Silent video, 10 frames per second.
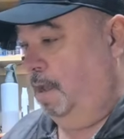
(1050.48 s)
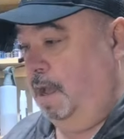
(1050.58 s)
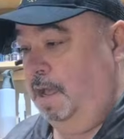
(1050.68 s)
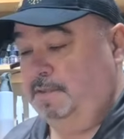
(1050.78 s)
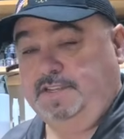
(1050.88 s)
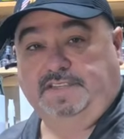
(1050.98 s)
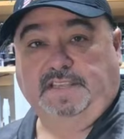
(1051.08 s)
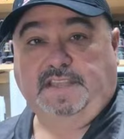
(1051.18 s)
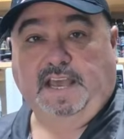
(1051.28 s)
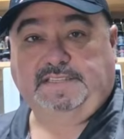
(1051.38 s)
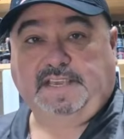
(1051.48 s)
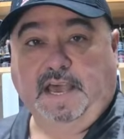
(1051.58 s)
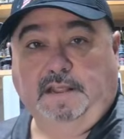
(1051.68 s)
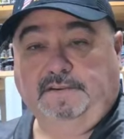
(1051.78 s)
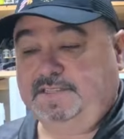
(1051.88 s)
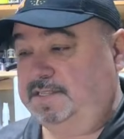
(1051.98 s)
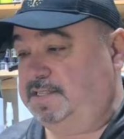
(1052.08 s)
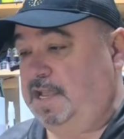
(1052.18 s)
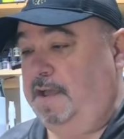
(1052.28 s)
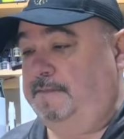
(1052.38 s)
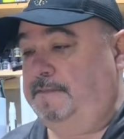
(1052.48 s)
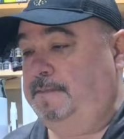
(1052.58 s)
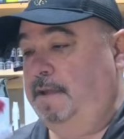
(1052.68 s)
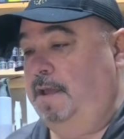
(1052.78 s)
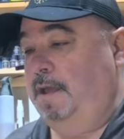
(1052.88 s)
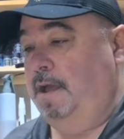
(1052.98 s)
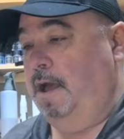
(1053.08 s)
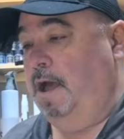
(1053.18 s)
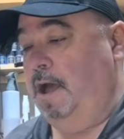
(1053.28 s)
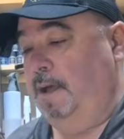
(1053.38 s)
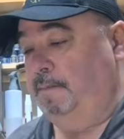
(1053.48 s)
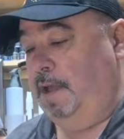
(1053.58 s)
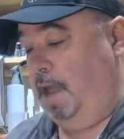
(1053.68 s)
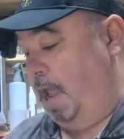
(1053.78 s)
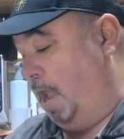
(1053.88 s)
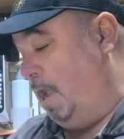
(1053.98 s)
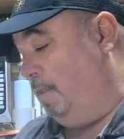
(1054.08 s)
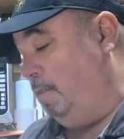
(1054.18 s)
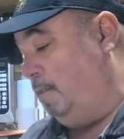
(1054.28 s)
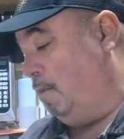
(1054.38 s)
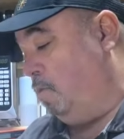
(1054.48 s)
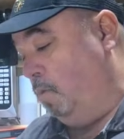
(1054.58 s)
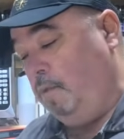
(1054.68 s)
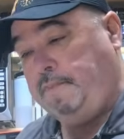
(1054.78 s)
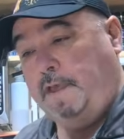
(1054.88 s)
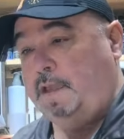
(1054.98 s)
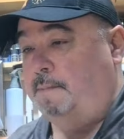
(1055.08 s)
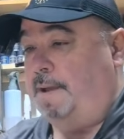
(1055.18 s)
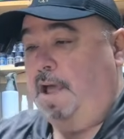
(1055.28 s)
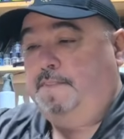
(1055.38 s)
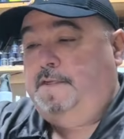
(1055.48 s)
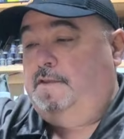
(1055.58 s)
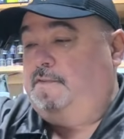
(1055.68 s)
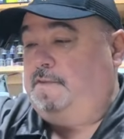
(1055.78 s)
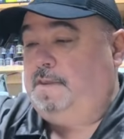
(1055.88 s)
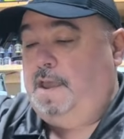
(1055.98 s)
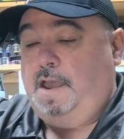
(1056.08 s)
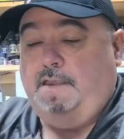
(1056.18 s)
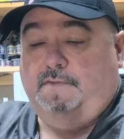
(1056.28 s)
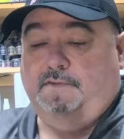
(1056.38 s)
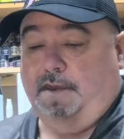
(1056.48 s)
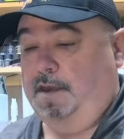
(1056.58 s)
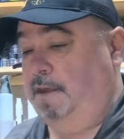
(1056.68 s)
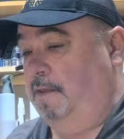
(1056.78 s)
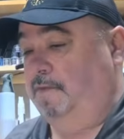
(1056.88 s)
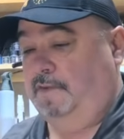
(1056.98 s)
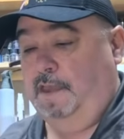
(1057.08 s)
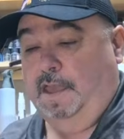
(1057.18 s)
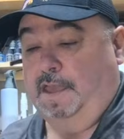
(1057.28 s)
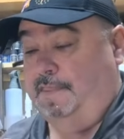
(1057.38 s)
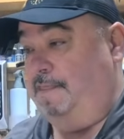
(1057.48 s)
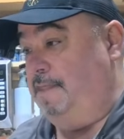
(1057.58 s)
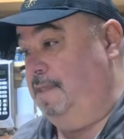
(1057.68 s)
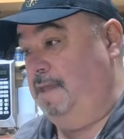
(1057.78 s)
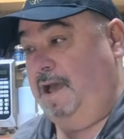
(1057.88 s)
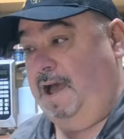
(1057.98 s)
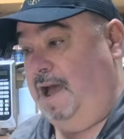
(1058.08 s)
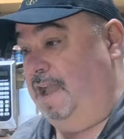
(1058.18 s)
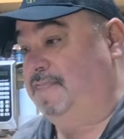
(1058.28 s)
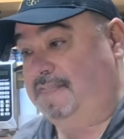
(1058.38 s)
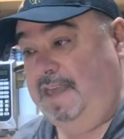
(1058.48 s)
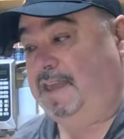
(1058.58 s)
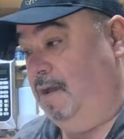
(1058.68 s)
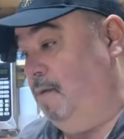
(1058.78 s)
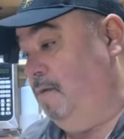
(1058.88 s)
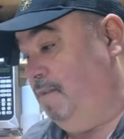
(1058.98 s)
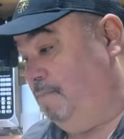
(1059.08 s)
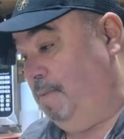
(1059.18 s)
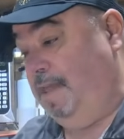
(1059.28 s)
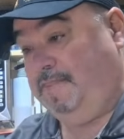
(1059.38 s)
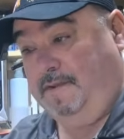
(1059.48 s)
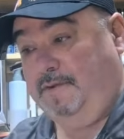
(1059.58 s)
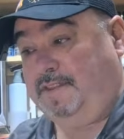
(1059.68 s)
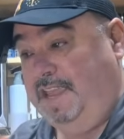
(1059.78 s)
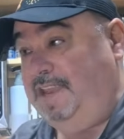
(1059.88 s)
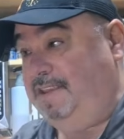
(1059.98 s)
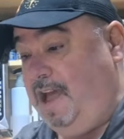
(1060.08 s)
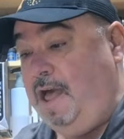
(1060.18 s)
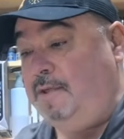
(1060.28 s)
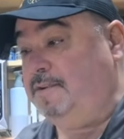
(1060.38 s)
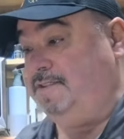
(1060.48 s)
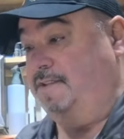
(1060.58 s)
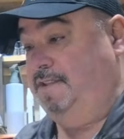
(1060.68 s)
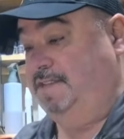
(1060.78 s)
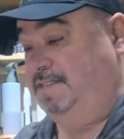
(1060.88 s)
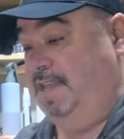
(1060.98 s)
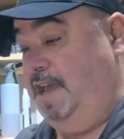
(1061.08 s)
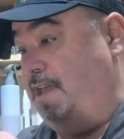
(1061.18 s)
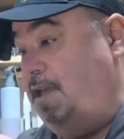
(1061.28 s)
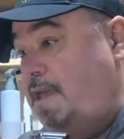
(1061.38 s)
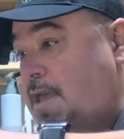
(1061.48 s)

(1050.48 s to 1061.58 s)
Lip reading: just to test colors and stuff. And the cool thing about this, guys, is I think I only spent $13 on this thing.